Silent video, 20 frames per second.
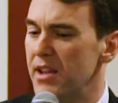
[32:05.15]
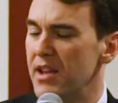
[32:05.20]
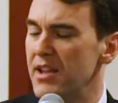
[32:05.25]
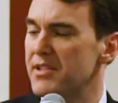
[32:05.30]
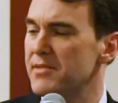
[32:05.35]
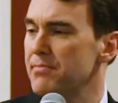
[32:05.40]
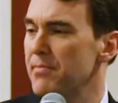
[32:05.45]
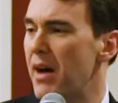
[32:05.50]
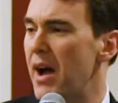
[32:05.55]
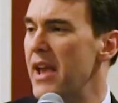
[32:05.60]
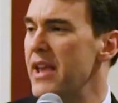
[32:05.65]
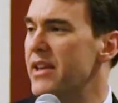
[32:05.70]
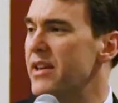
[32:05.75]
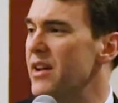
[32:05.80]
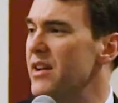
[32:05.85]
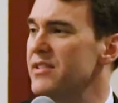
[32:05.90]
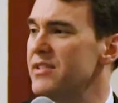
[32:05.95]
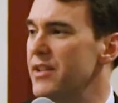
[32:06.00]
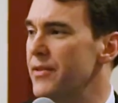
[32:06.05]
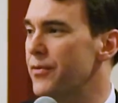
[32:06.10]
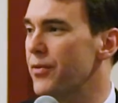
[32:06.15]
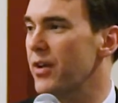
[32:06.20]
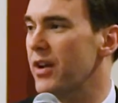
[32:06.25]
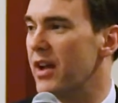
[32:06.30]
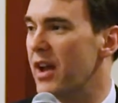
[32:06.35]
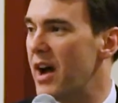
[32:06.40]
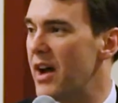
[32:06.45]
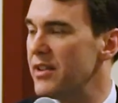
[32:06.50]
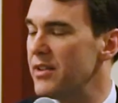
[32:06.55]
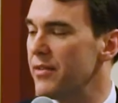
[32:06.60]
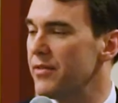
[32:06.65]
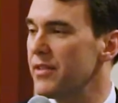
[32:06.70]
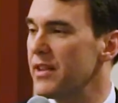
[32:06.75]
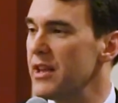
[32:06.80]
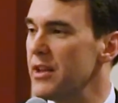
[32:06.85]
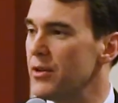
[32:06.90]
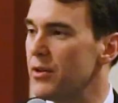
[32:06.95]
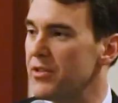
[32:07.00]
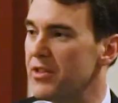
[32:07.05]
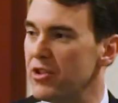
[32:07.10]
is Mike a different kind of
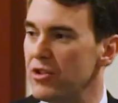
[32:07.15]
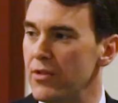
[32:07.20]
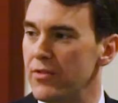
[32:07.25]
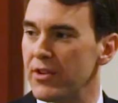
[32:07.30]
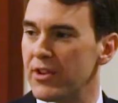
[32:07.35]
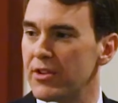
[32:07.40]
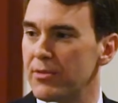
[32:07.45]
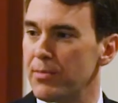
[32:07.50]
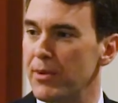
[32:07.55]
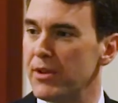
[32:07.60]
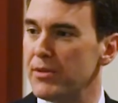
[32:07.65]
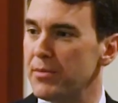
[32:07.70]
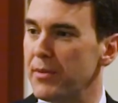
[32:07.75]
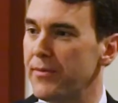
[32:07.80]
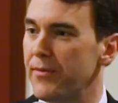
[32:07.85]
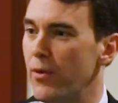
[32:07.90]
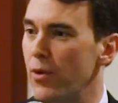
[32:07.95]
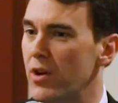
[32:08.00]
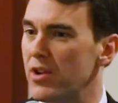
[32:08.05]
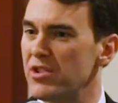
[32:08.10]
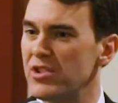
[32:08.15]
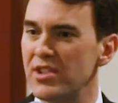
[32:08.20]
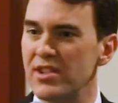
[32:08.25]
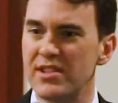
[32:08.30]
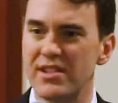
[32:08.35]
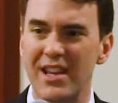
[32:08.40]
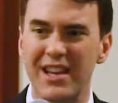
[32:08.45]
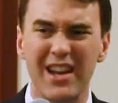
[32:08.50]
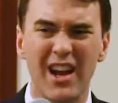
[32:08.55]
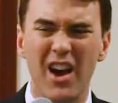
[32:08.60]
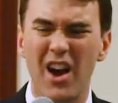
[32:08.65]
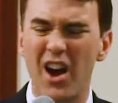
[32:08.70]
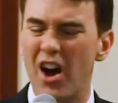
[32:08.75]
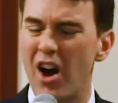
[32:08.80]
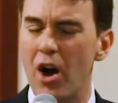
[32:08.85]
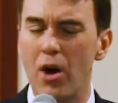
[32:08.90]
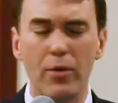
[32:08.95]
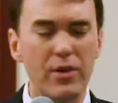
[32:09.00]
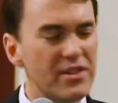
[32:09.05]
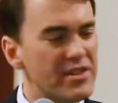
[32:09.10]
leader than you've experienced before? And she said,
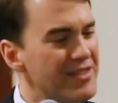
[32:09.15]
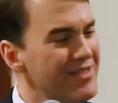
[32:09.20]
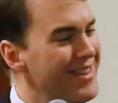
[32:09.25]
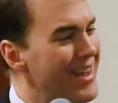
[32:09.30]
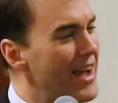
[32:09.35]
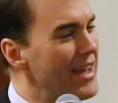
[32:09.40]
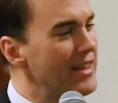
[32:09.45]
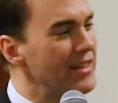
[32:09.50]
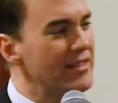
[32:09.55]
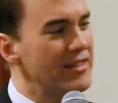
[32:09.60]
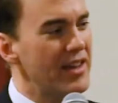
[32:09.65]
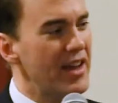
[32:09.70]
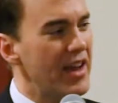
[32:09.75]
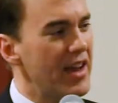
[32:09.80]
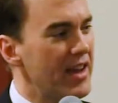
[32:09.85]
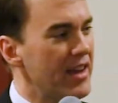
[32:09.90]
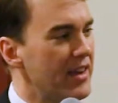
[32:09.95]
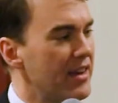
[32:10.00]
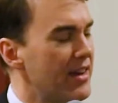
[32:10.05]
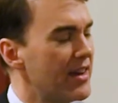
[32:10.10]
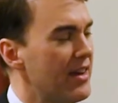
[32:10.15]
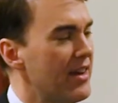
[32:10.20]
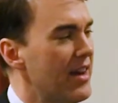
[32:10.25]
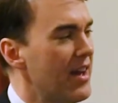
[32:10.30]
oh, it's night and day.